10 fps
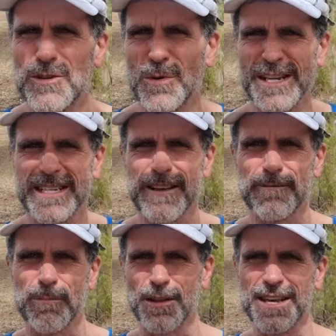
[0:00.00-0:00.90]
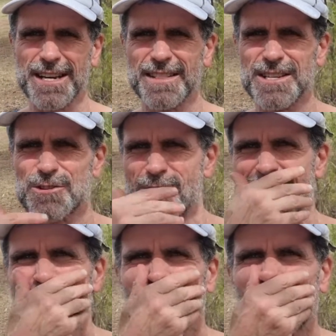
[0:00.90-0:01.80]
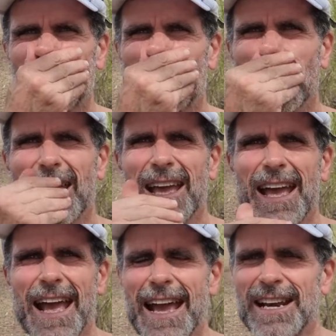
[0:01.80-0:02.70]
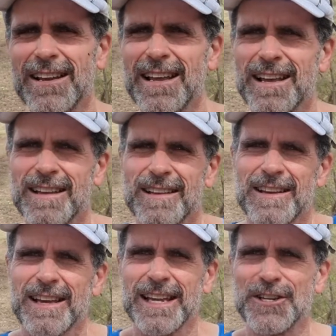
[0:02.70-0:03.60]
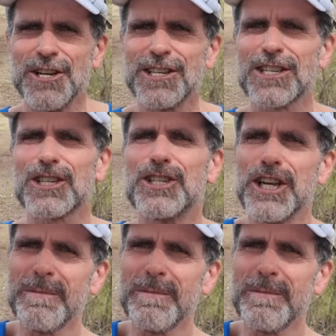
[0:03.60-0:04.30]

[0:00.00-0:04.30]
up to 27 by the end of this run. And it uses